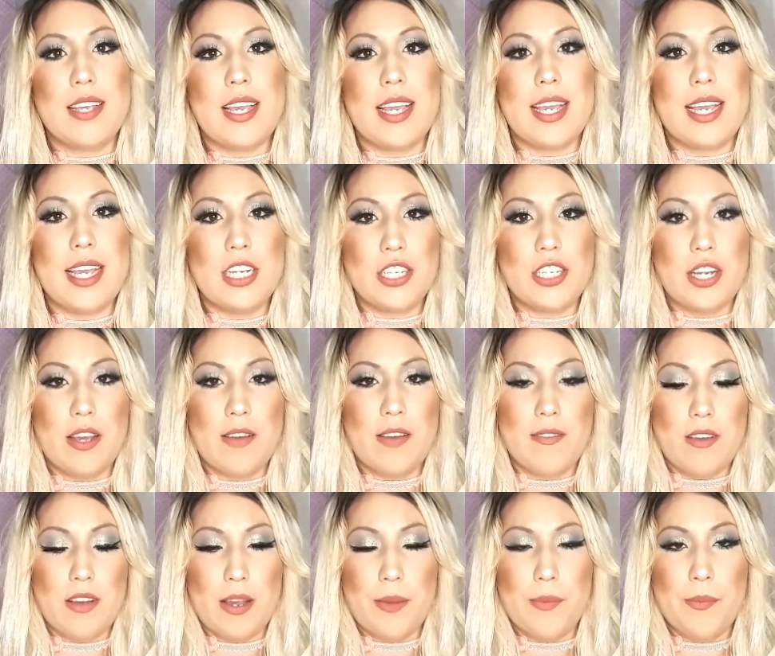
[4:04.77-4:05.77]
each of
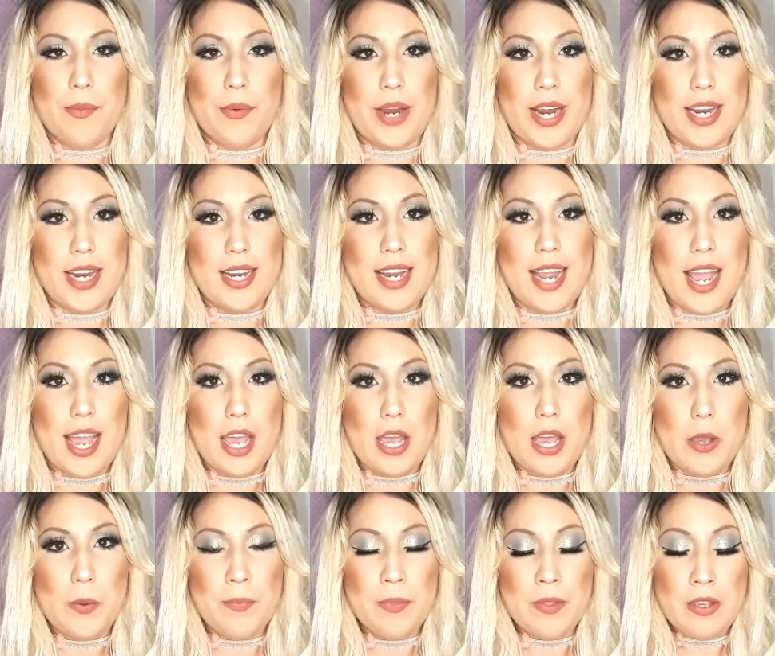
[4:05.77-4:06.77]
them right now.